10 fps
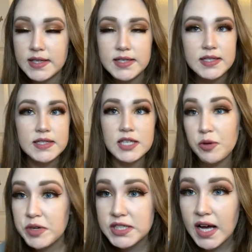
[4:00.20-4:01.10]
it is
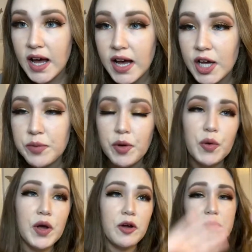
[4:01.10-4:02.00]
summertime.
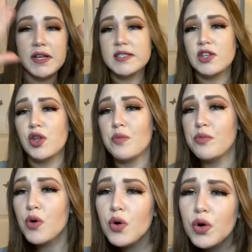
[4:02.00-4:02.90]
Everybody's in the
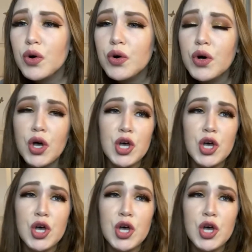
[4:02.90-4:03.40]
pool.